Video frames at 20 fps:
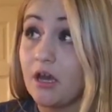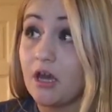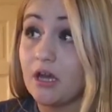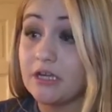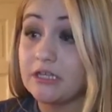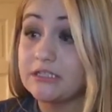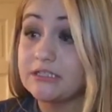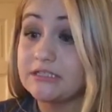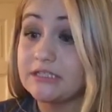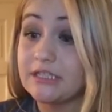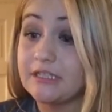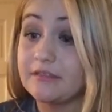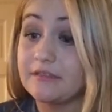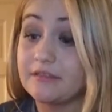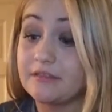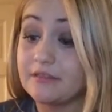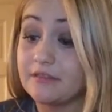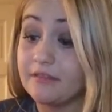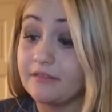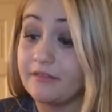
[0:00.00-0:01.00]

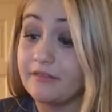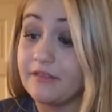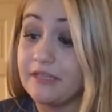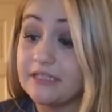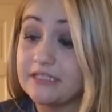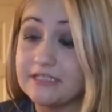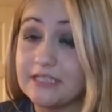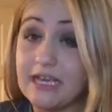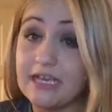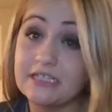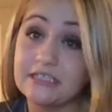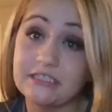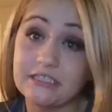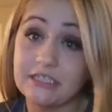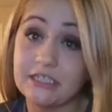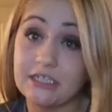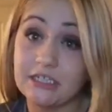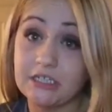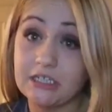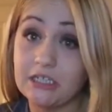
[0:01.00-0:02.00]
Honestly, this last
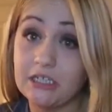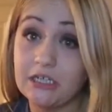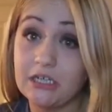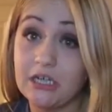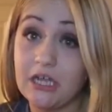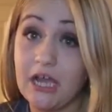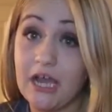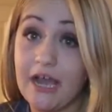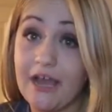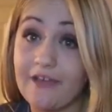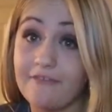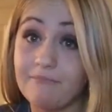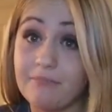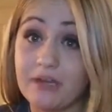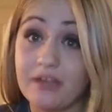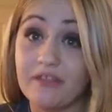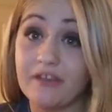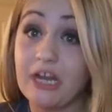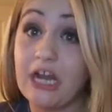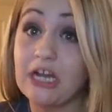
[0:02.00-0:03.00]
year, I've
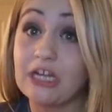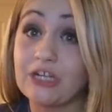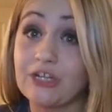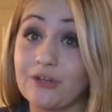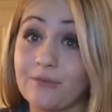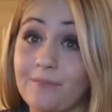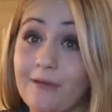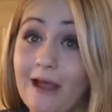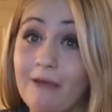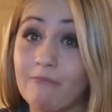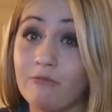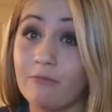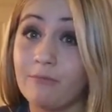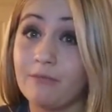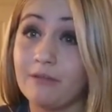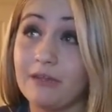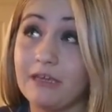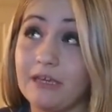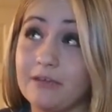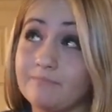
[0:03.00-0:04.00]
been to the doctor
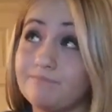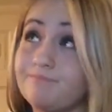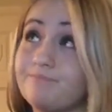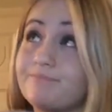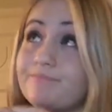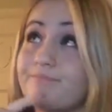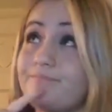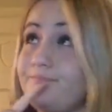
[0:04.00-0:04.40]
probably